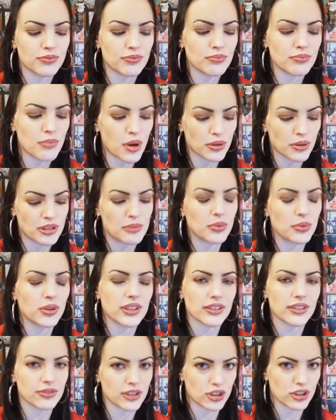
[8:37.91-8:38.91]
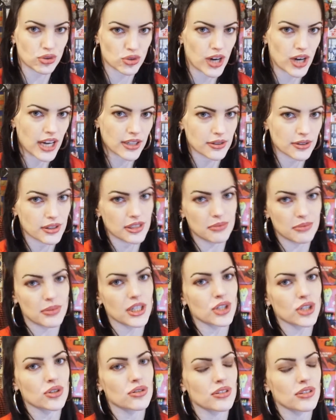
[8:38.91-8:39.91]
multiple different trials to
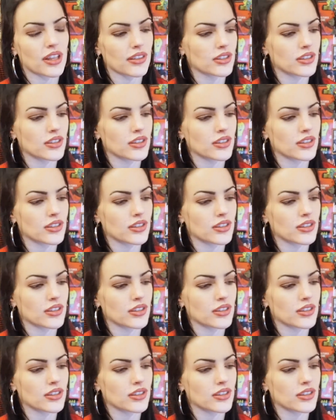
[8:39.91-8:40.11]
make sure that